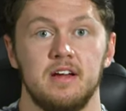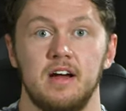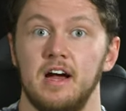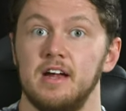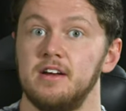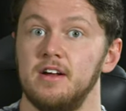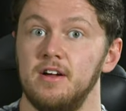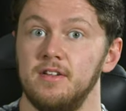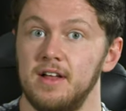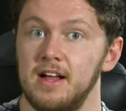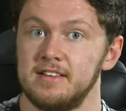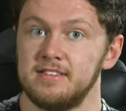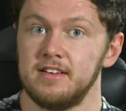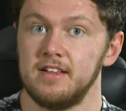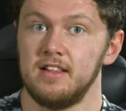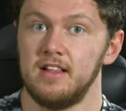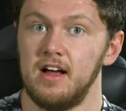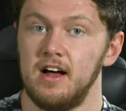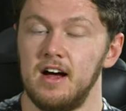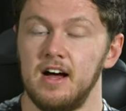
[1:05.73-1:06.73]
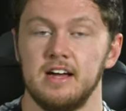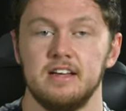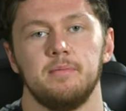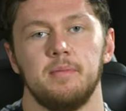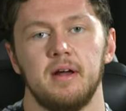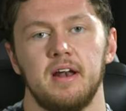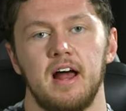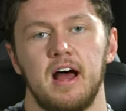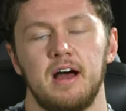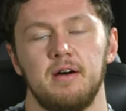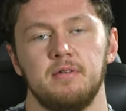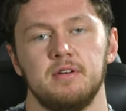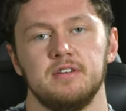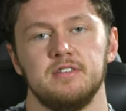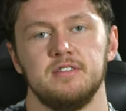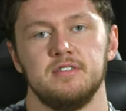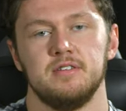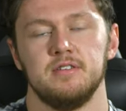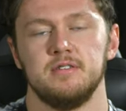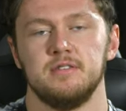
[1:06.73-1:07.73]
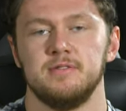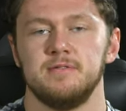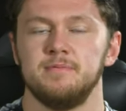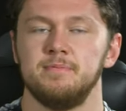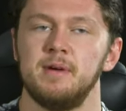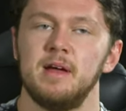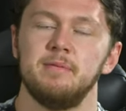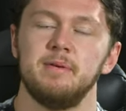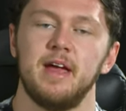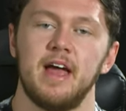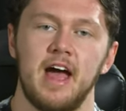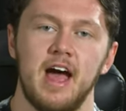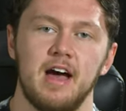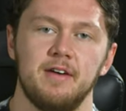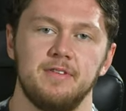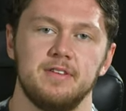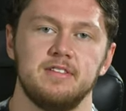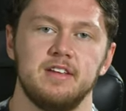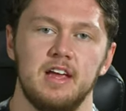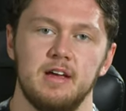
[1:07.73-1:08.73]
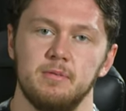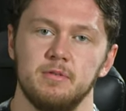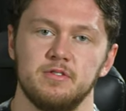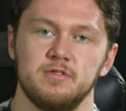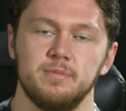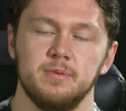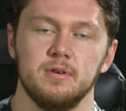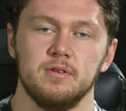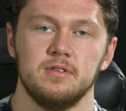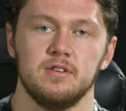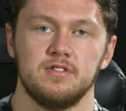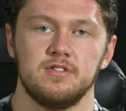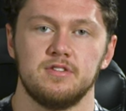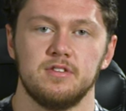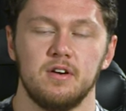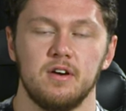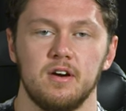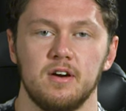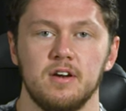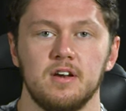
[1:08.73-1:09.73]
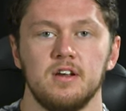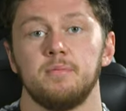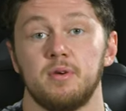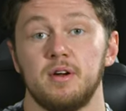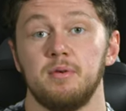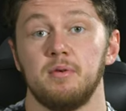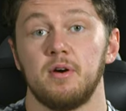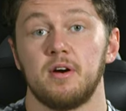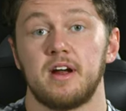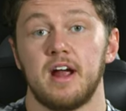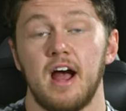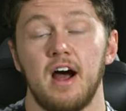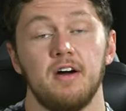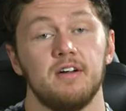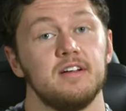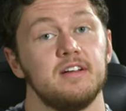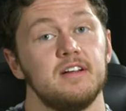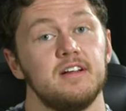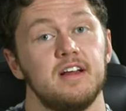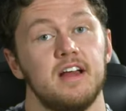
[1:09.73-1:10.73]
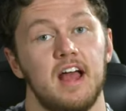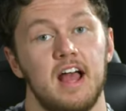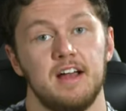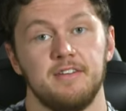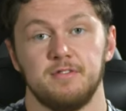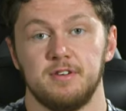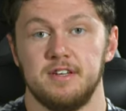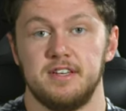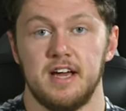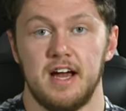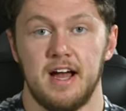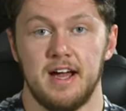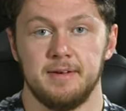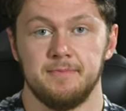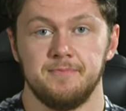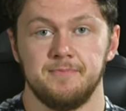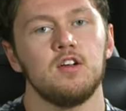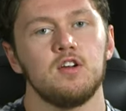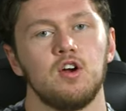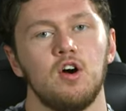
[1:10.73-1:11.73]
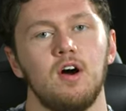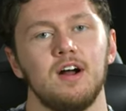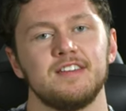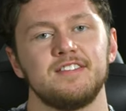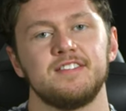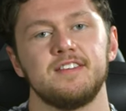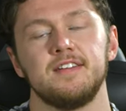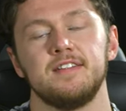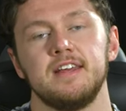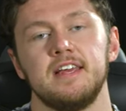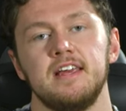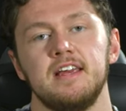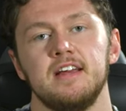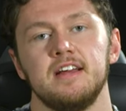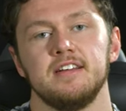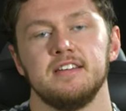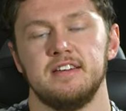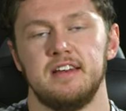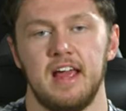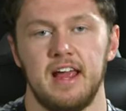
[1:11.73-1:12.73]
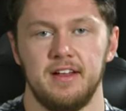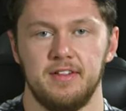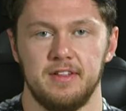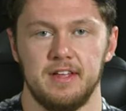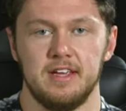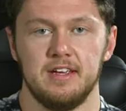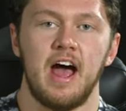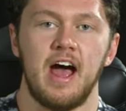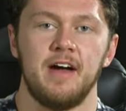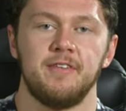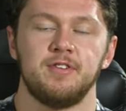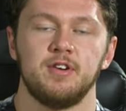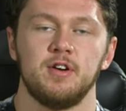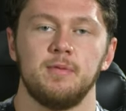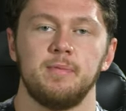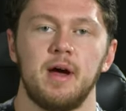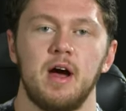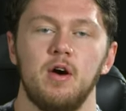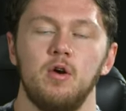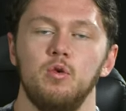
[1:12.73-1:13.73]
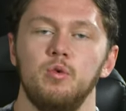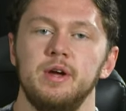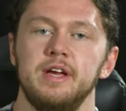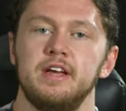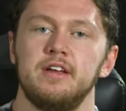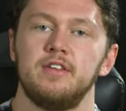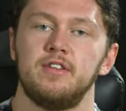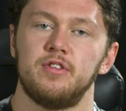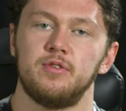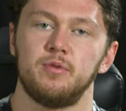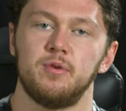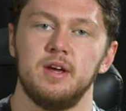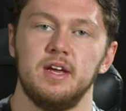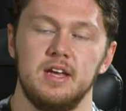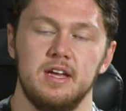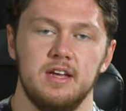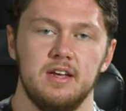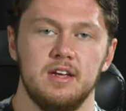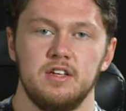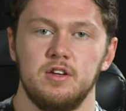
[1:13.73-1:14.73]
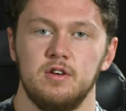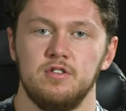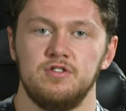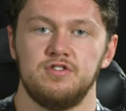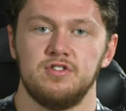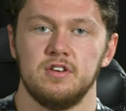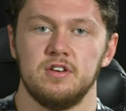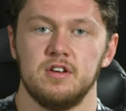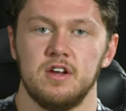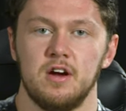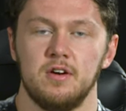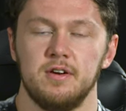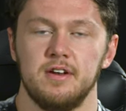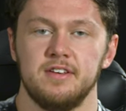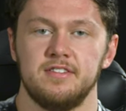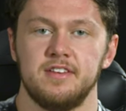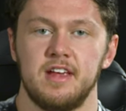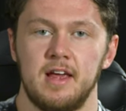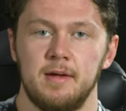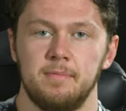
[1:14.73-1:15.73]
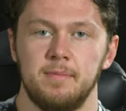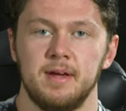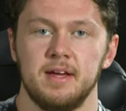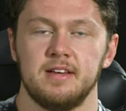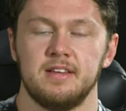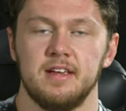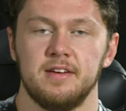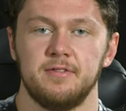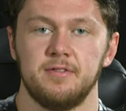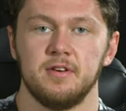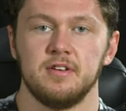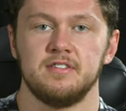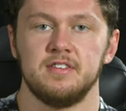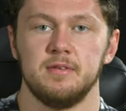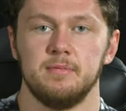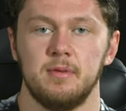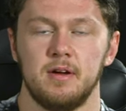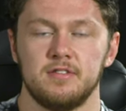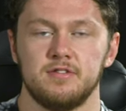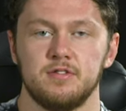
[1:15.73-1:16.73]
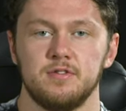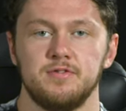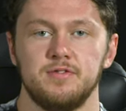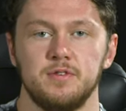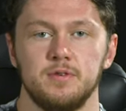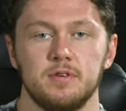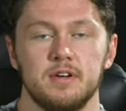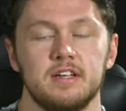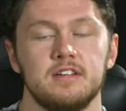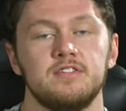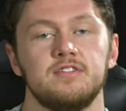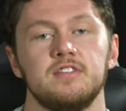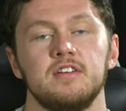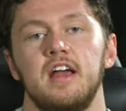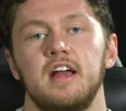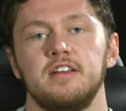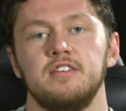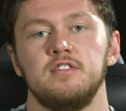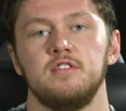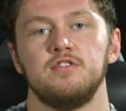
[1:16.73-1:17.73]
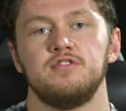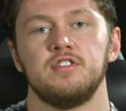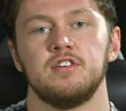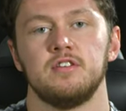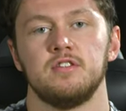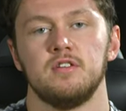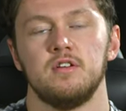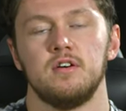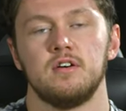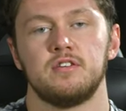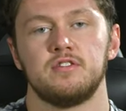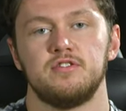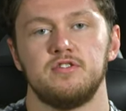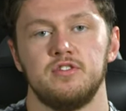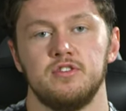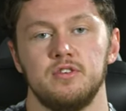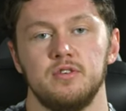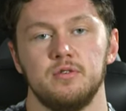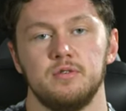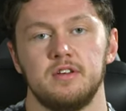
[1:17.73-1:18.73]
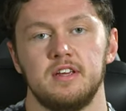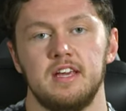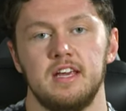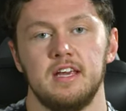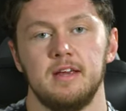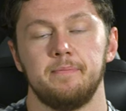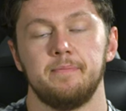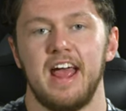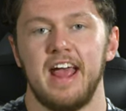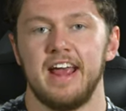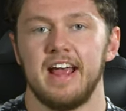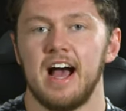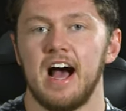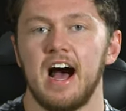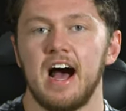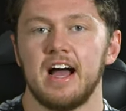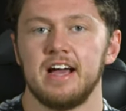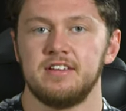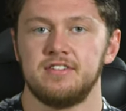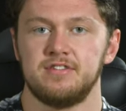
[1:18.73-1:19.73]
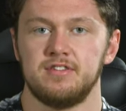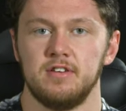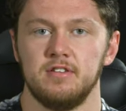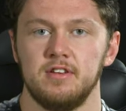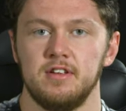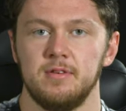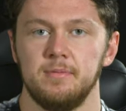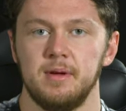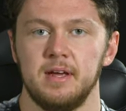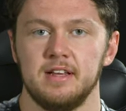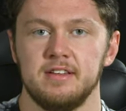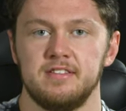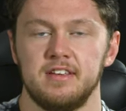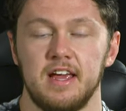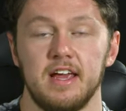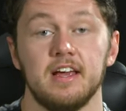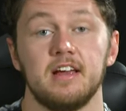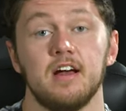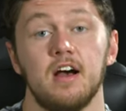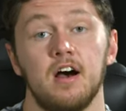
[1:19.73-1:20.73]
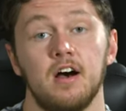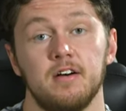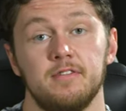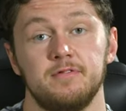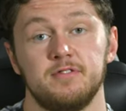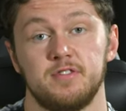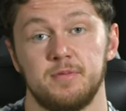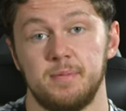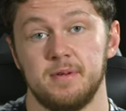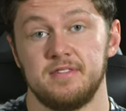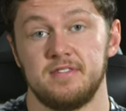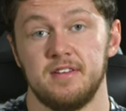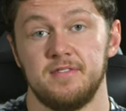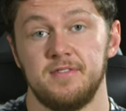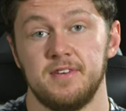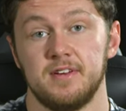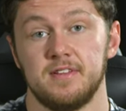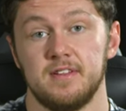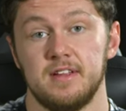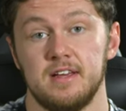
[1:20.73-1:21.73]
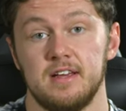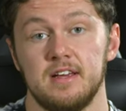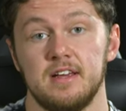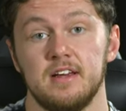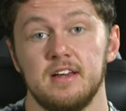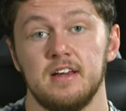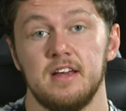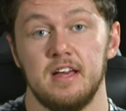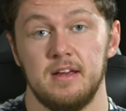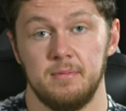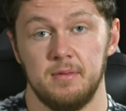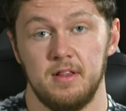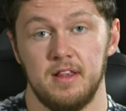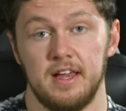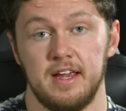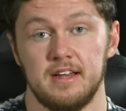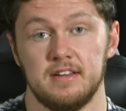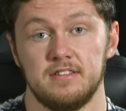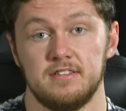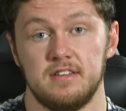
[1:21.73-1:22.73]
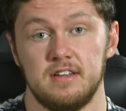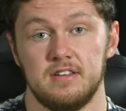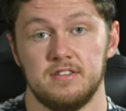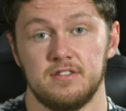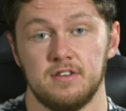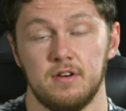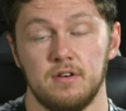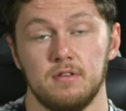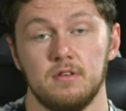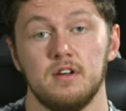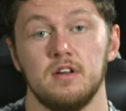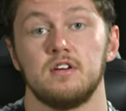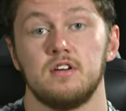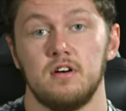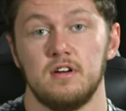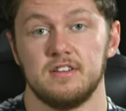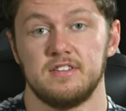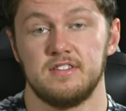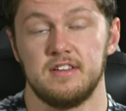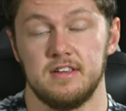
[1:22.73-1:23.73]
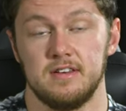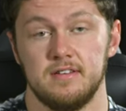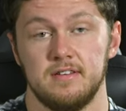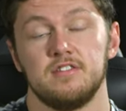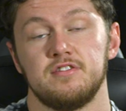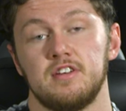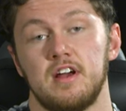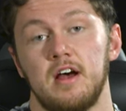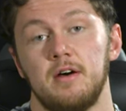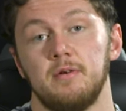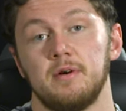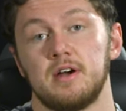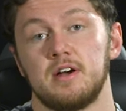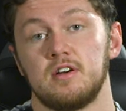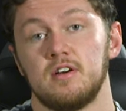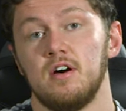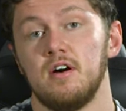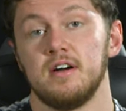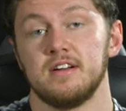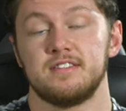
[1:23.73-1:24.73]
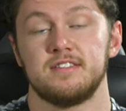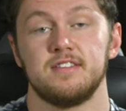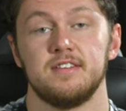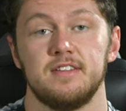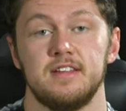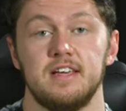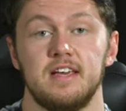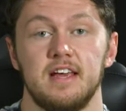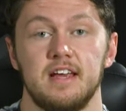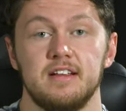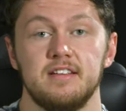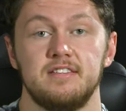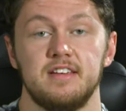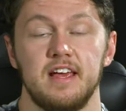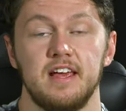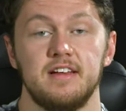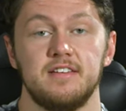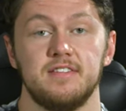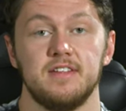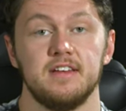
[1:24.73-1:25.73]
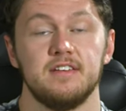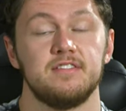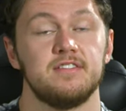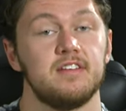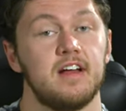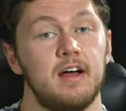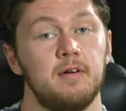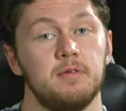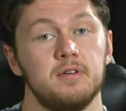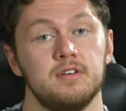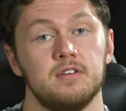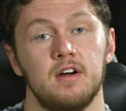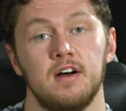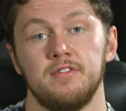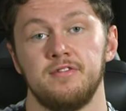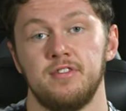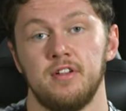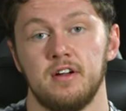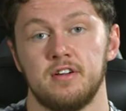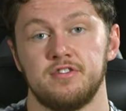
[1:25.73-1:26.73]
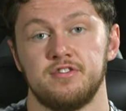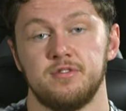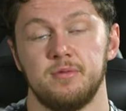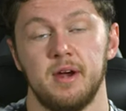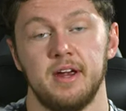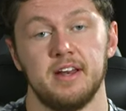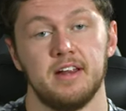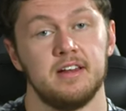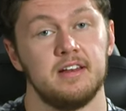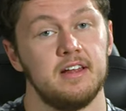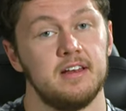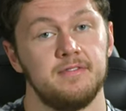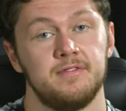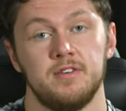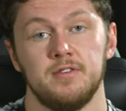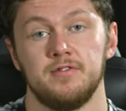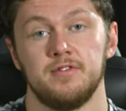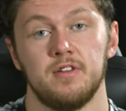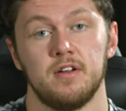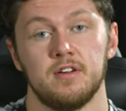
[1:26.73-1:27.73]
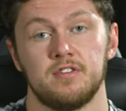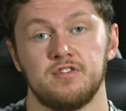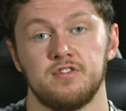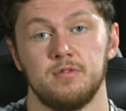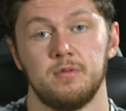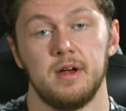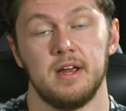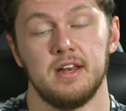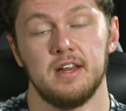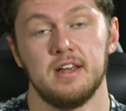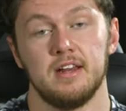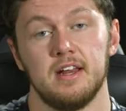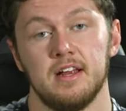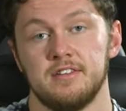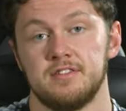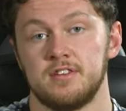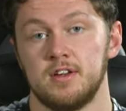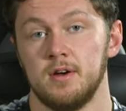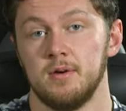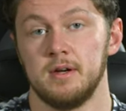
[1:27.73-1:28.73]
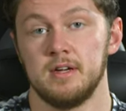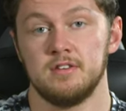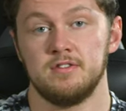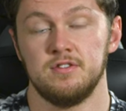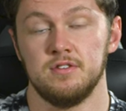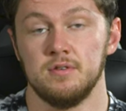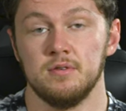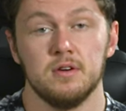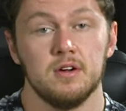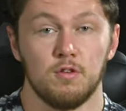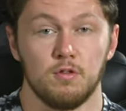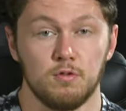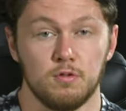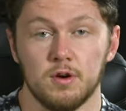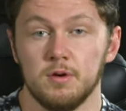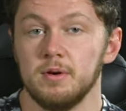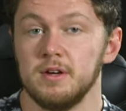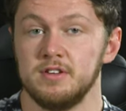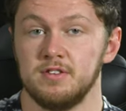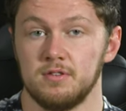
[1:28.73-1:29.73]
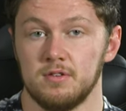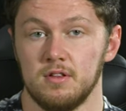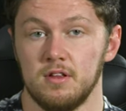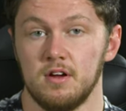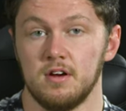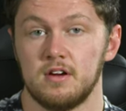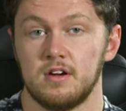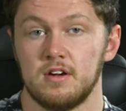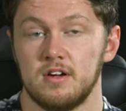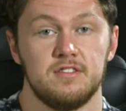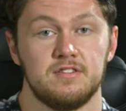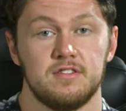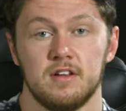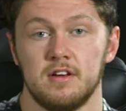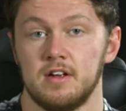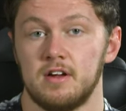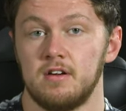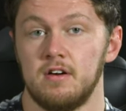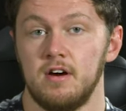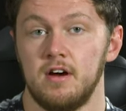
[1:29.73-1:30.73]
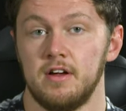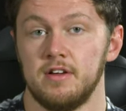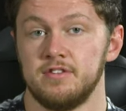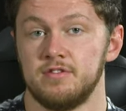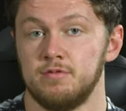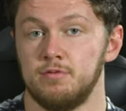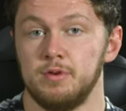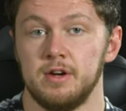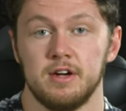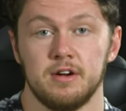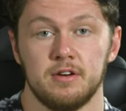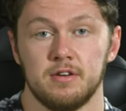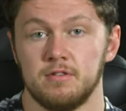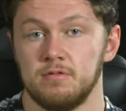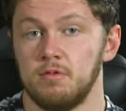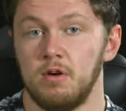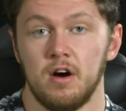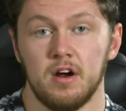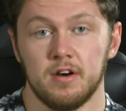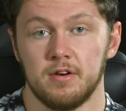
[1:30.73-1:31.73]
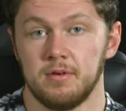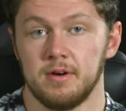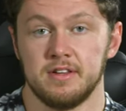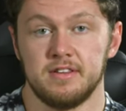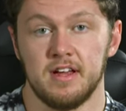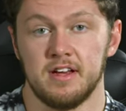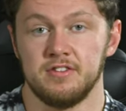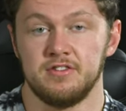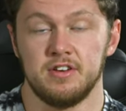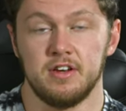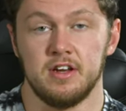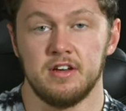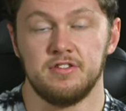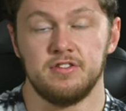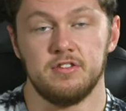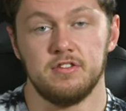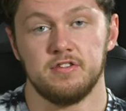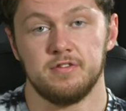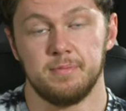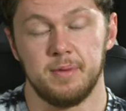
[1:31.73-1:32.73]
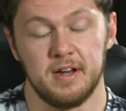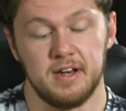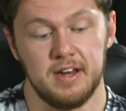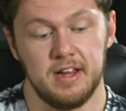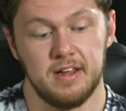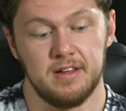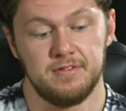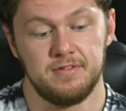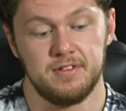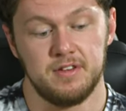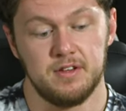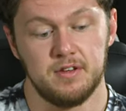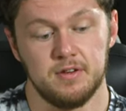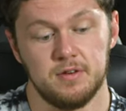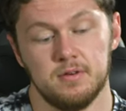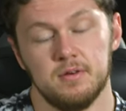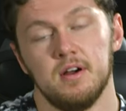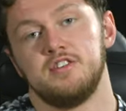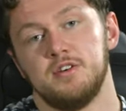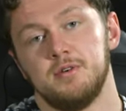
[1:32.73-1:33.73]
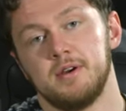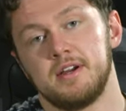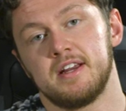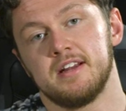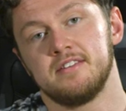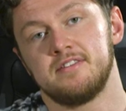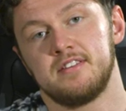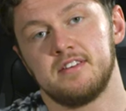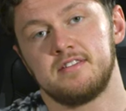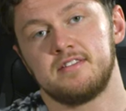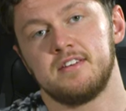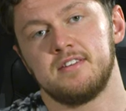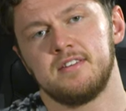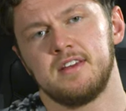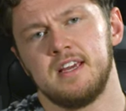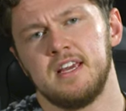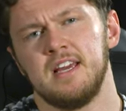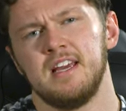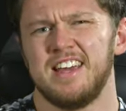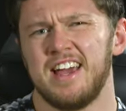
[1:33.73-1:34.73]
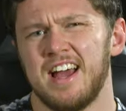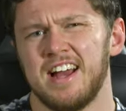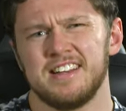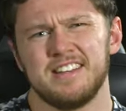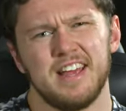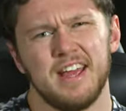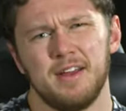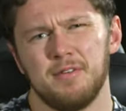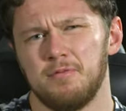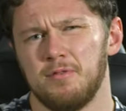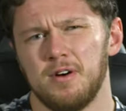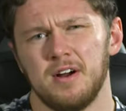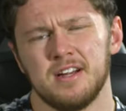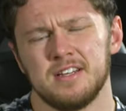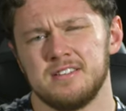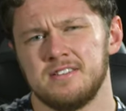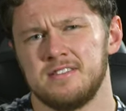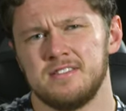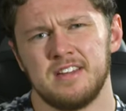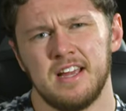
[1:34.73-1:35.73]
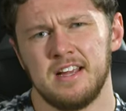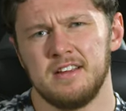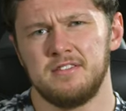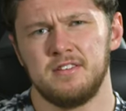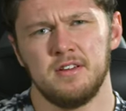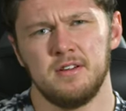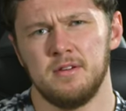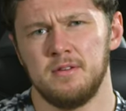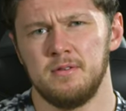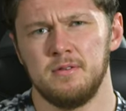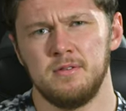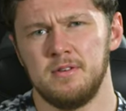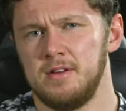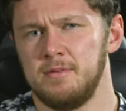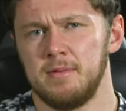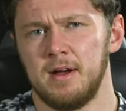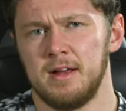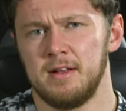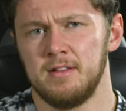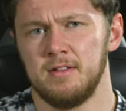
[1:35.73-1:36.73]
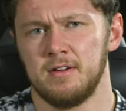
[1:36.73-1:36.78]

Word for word: I know that's a lot, but I would do maybe half a tablespoon to start pre-workout every time constantly daily. After about week three, you should notice a big difference in muscle fullness and you should look to keep a high sodium intake of specifically Himalayan sea salt constant. So I would constantly intake this. I would not fluctuate it. If you fluctuate it, it's going to ruin your look. It's gonna cause weird water retention issues. But if you do it consistently, yeah, day one, day two, you might